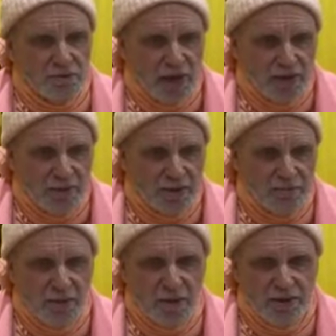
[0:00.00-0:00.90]

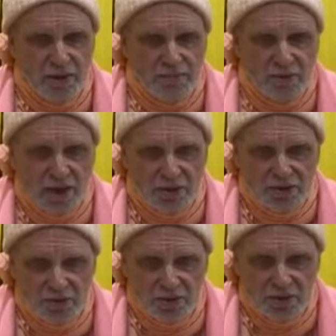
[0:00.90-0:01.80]
direct path of
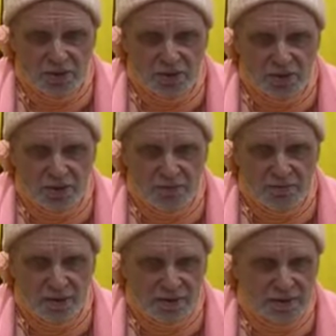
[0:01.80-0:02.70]
Raganuga
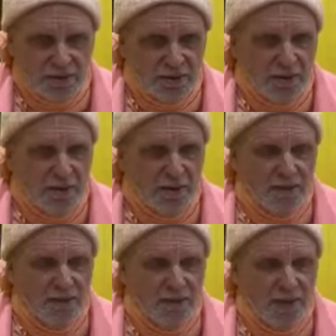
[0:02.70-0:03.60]
Bhakti,
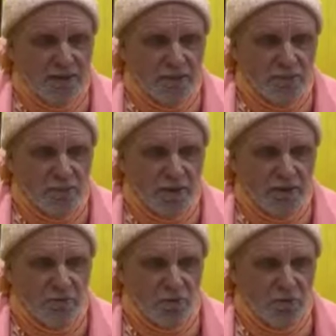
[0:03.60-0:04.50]
then we
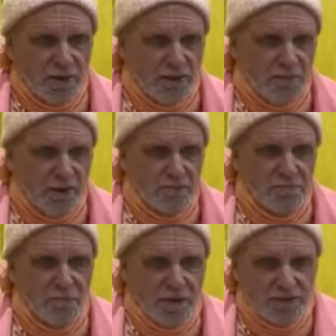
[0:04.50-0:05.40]
have already been
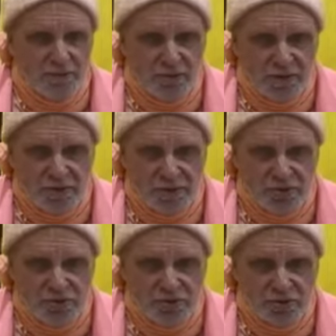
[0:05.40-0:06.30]
impressed by
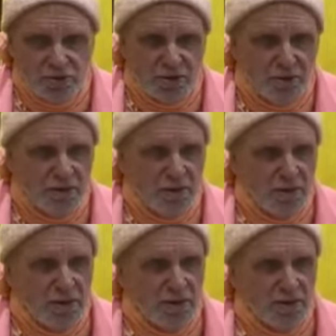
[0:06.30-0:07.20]
these jewels,
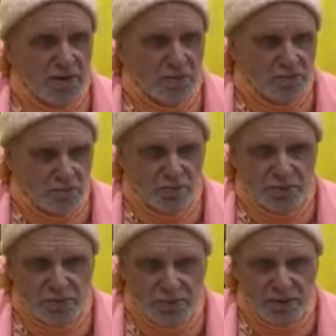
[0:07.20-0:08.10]
these
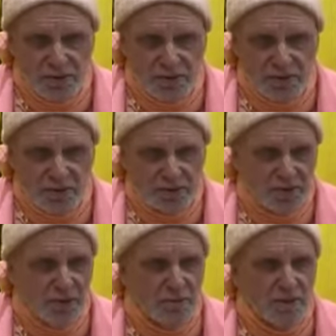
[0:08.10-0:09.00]
rules and regulations.
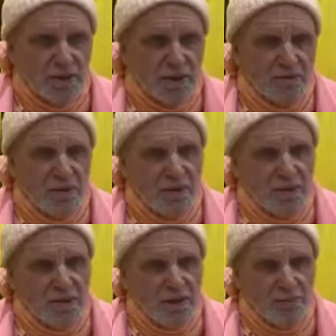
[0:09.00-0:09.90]
So they become
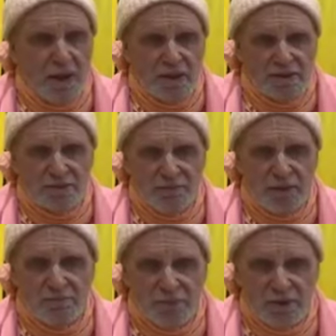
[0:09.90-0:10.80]
a part of
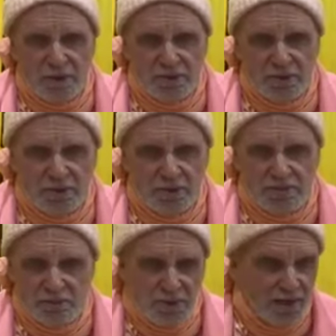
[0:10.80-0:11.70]
our being. We just
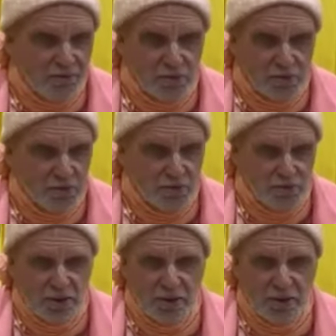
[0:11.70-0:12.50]
never do.